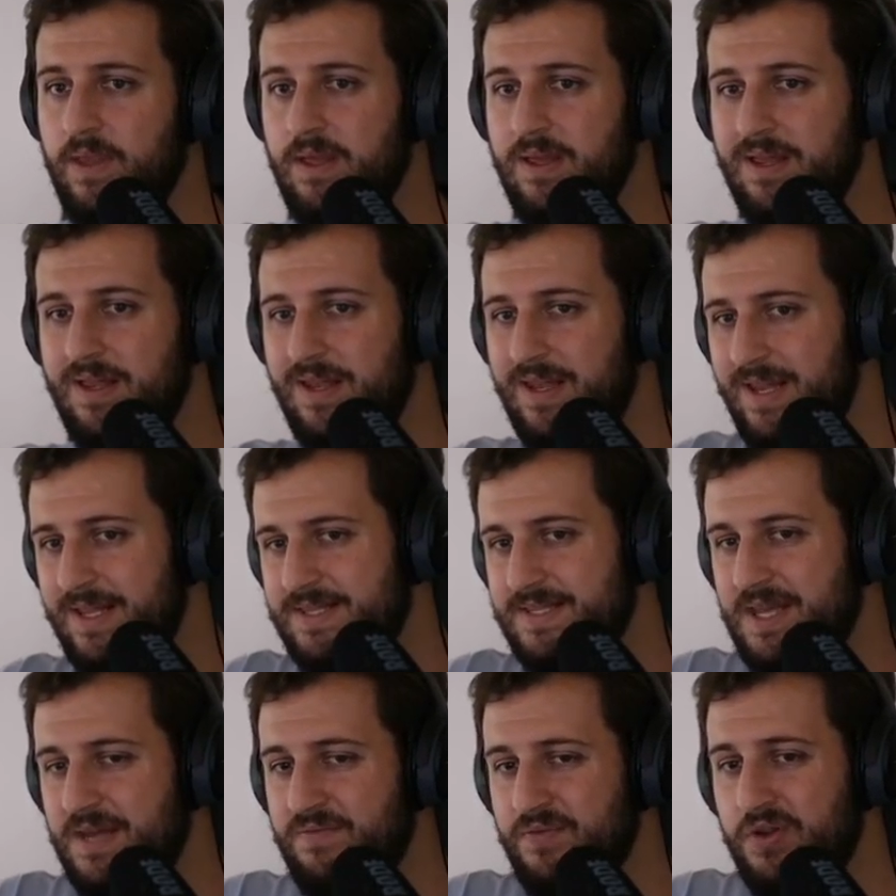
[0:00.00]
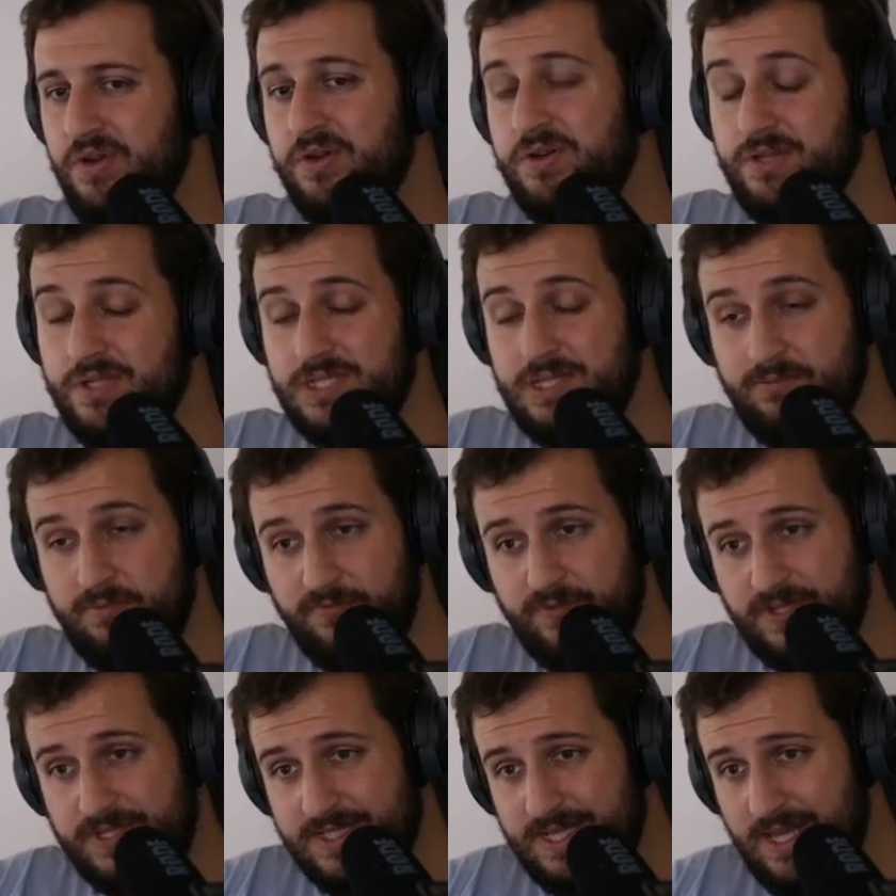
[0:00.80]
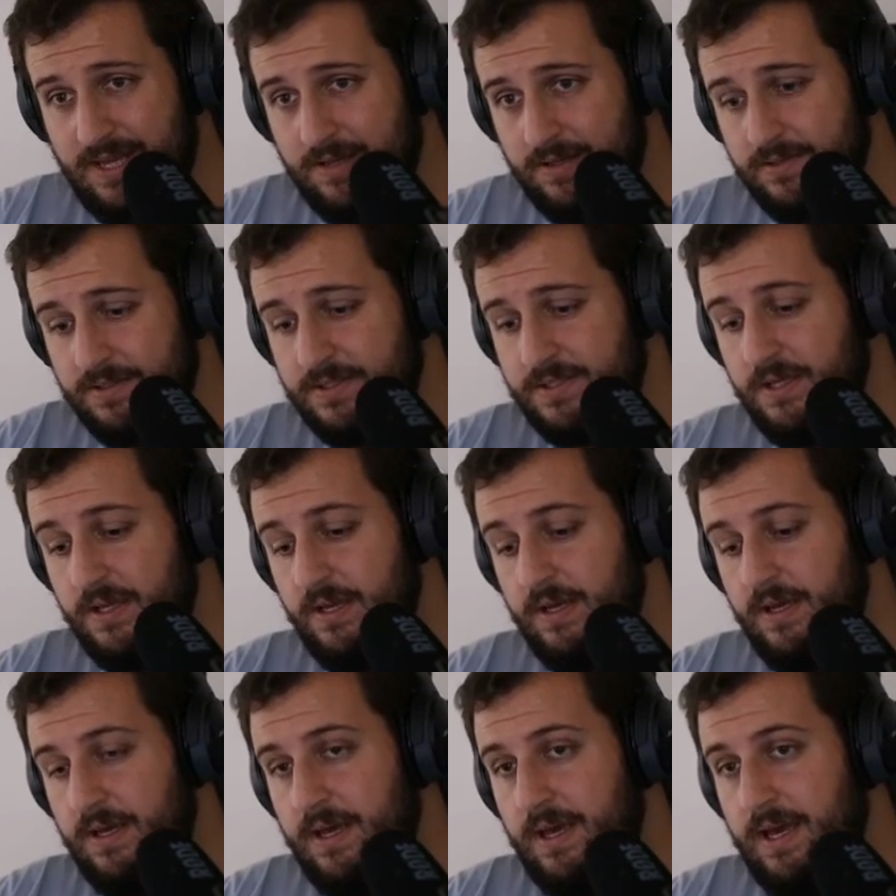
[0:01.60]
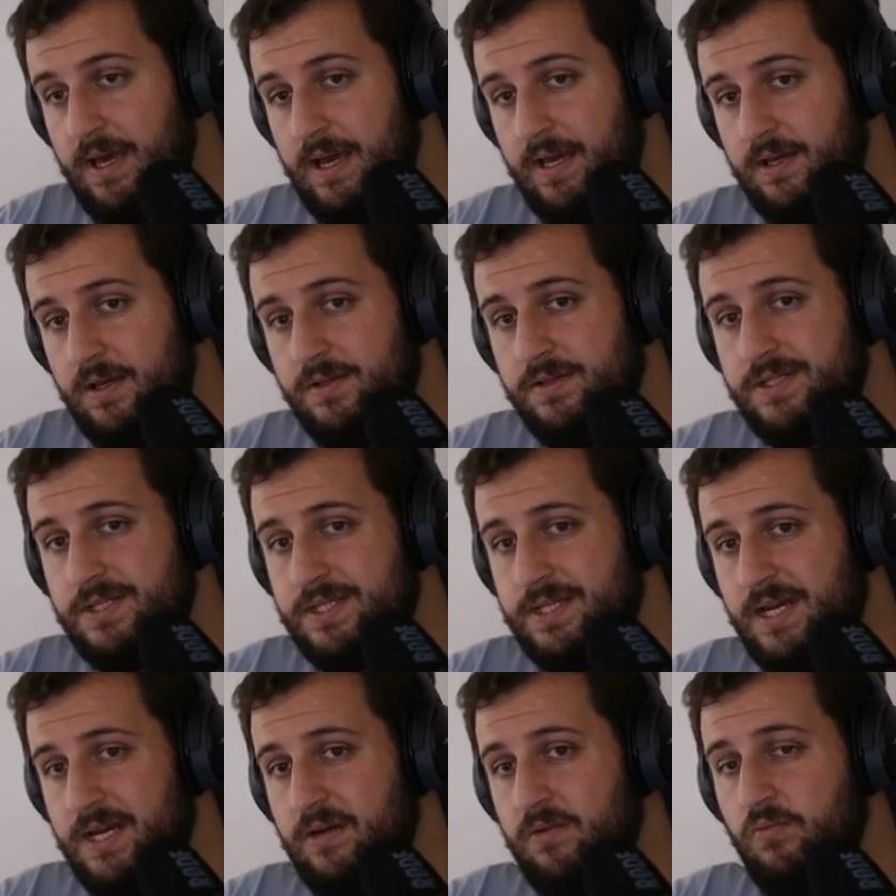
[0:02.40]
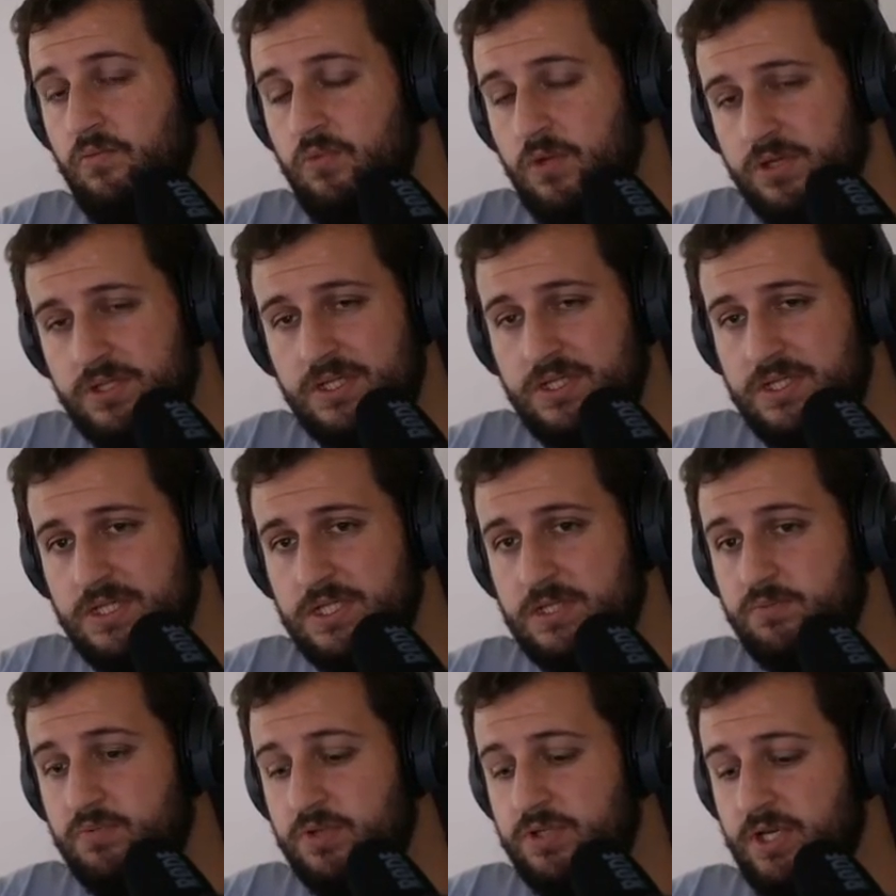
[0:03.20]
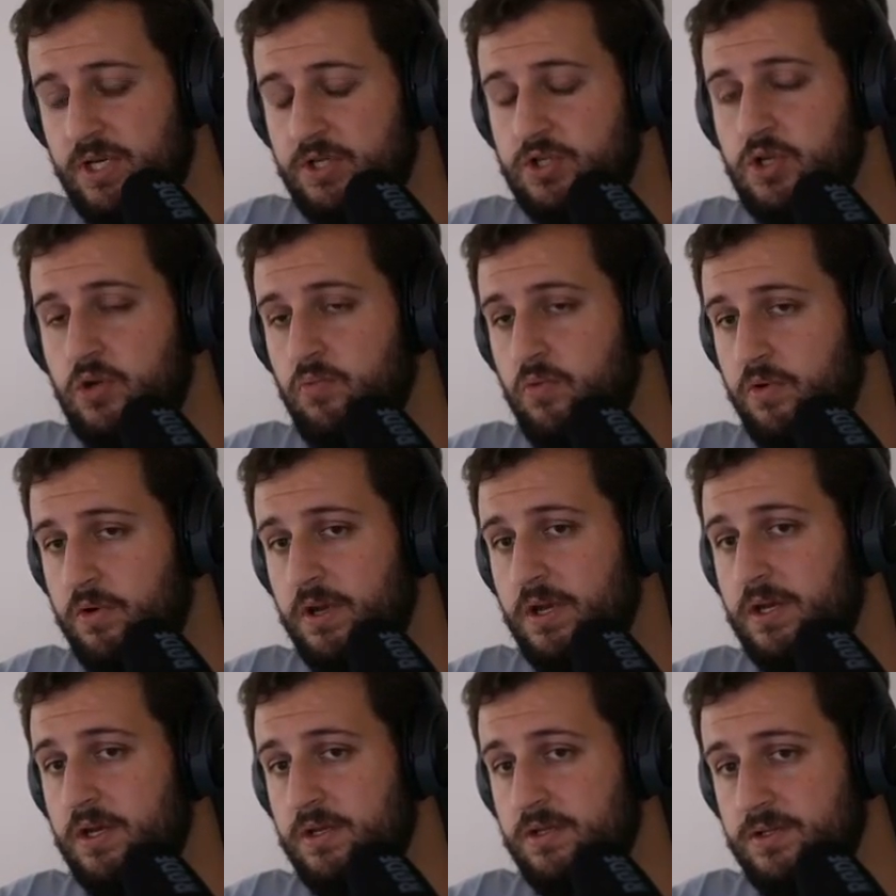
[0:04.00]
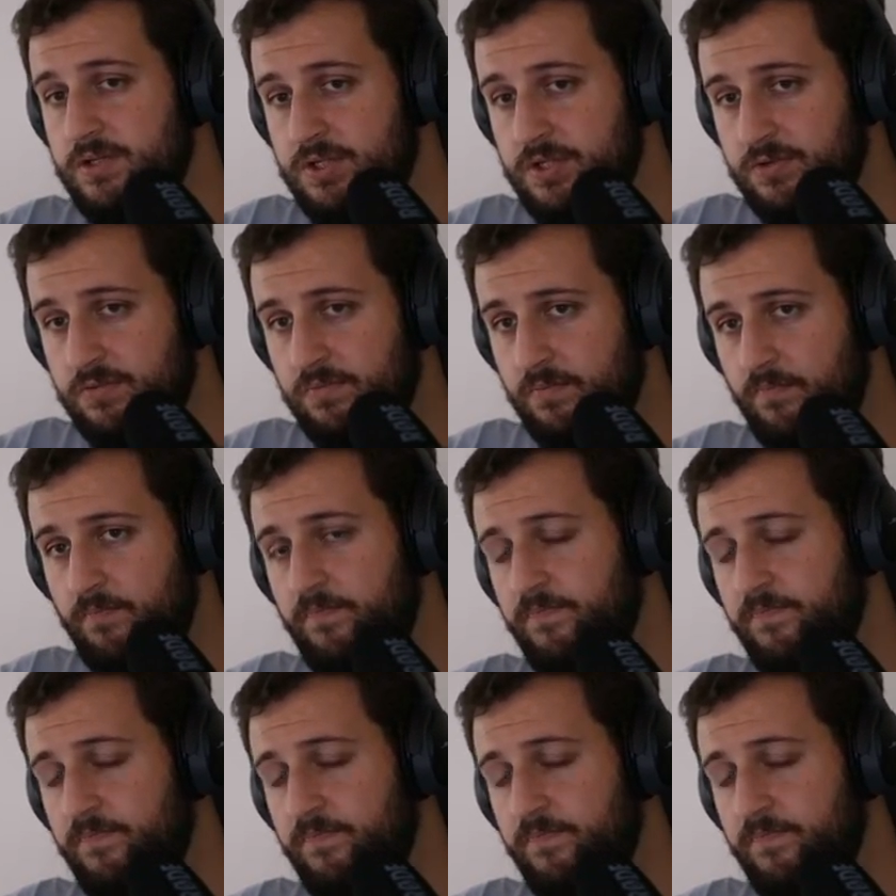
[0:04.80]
let's have a look at some of the talents and understand what it is Protection Warrior can do.